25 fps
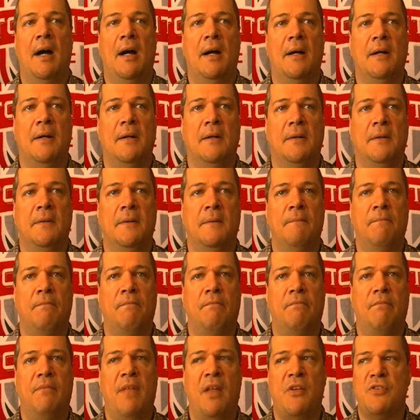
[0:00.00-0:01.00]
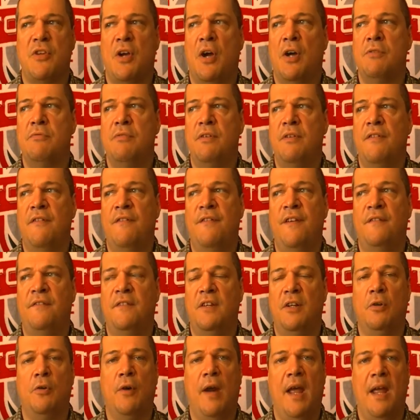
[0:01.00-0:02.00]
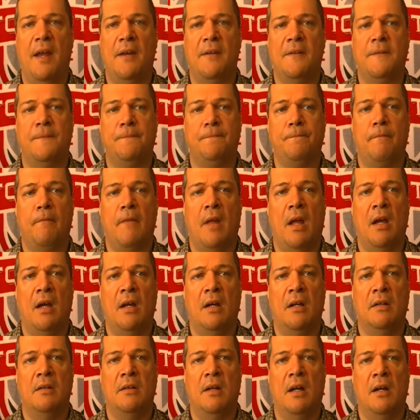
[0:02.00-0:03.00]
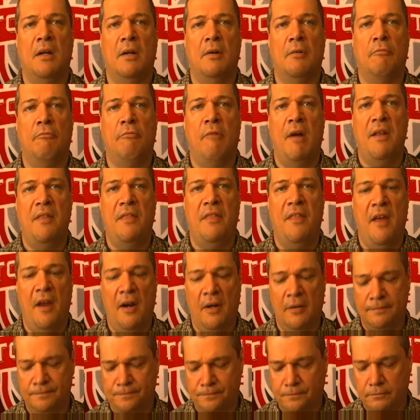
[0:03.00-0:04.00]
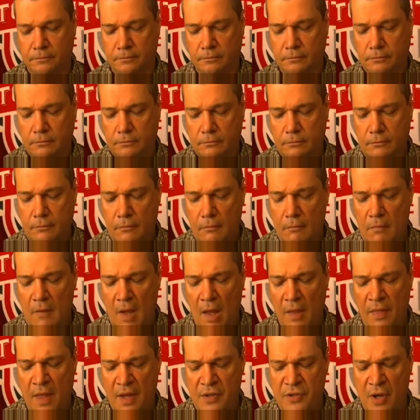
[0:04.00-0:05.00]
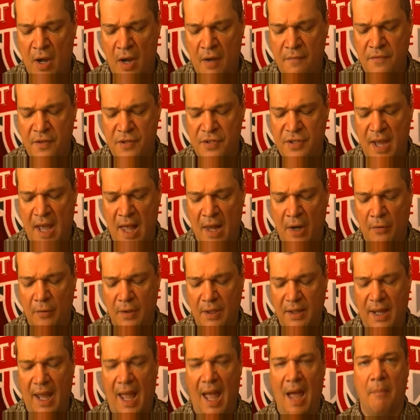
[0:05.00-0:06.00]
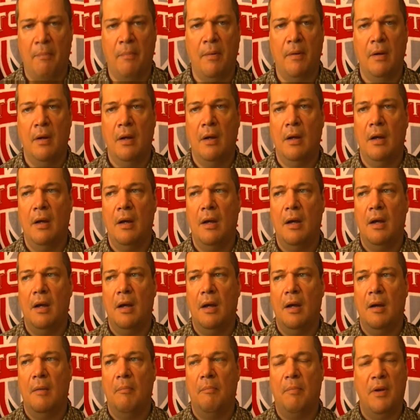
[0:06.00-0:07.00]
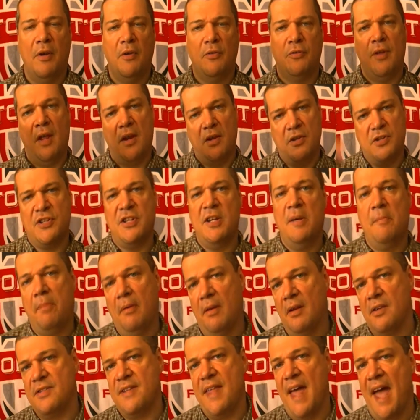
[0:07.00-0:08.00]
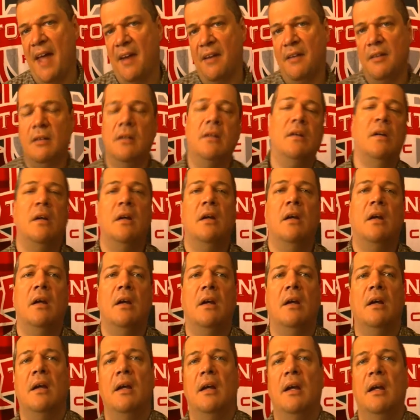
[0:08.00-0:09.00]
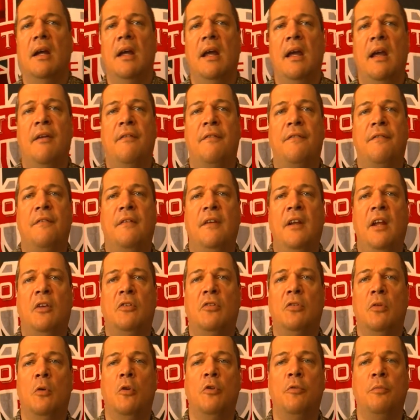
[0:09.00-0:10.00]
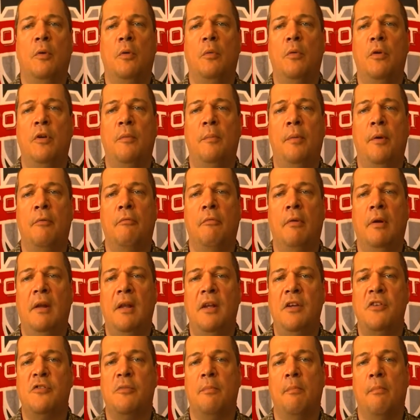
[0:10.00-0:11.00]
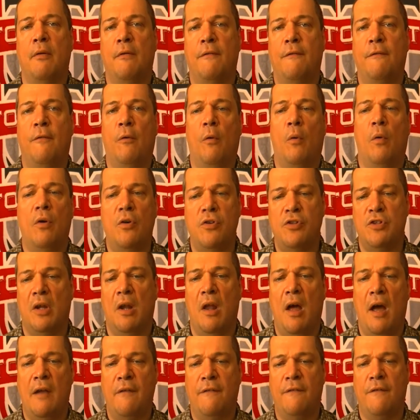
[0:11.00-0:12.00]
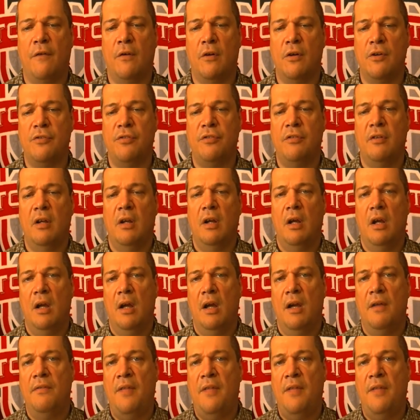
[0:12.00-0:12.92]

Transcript: That's 150 grand right there. That's off the salary cap. But it's not as simple as that. If Nick Soolsma would have been released before July 1st,